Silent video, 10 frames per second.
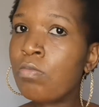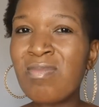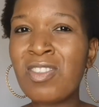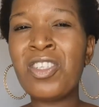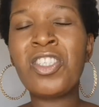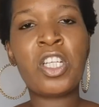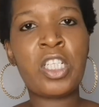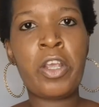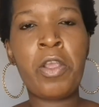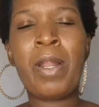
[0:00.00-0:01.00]
No, it's not
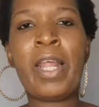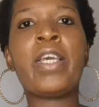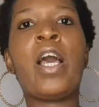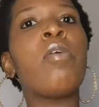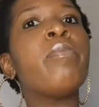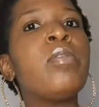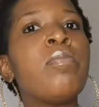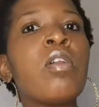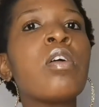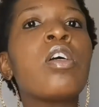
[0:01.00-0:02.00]
dairy, but like almond
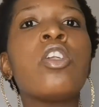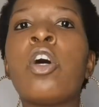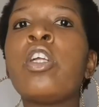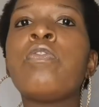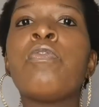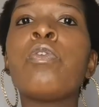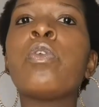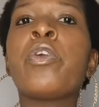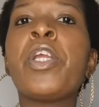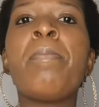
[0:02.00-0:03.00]
milk, not full
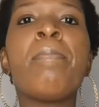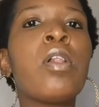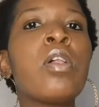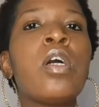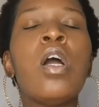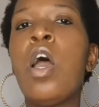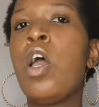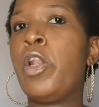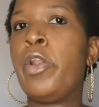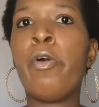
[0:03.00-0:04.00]
cream milk.
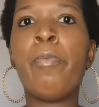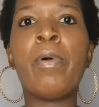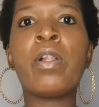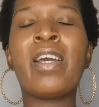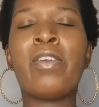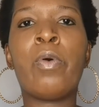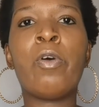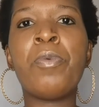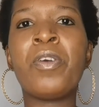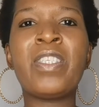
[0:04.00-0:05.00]
No milk at all
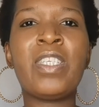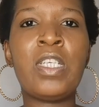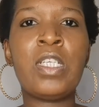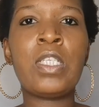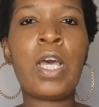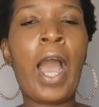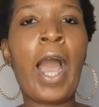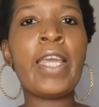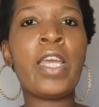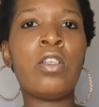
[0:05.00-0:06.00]
because it is
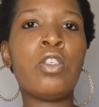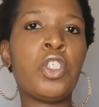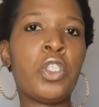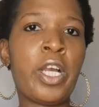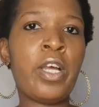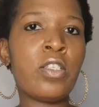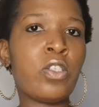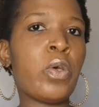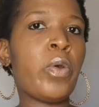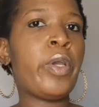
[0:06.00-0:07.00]
high in sugar.
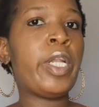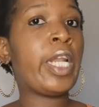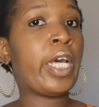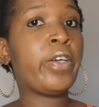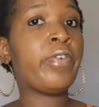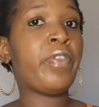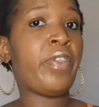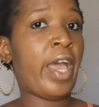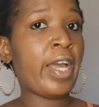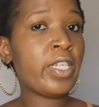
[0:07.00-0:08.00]
So none of
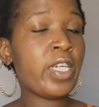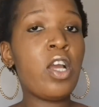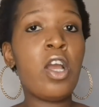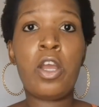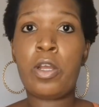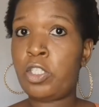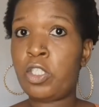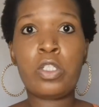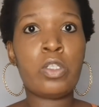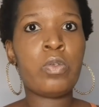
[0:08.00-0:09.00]
that.
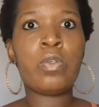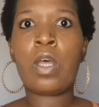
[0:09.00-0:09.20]
Just use